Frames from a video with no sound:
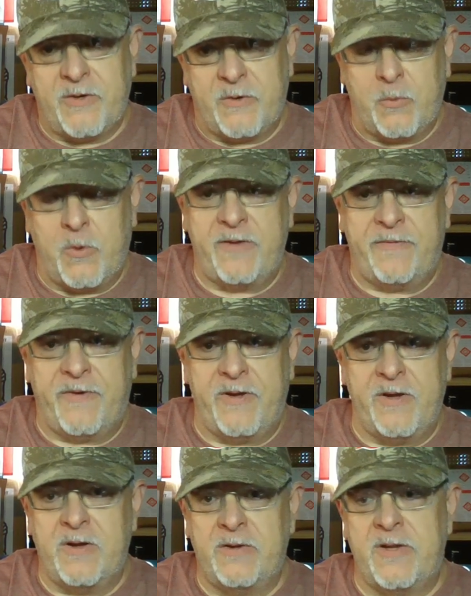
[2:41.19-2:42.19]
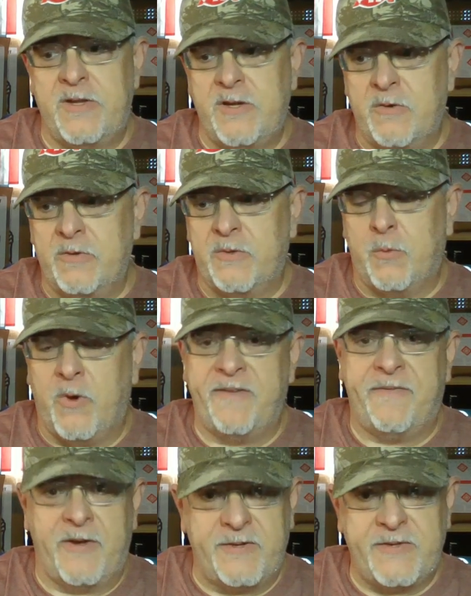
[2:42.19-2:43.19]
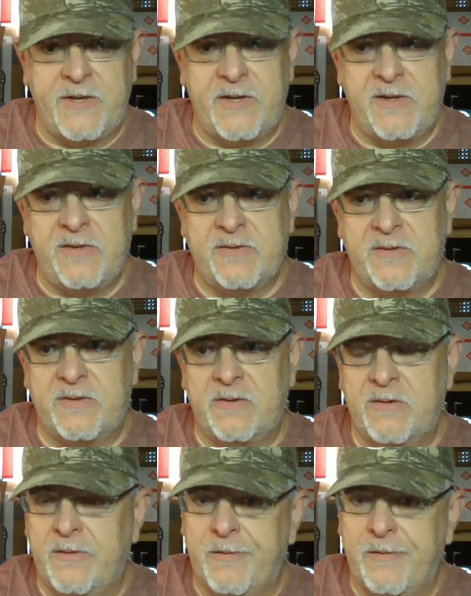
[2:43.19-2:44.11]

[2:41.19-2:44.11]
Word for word: turn Wi-Fi on, then you go into Wi-Fi settings.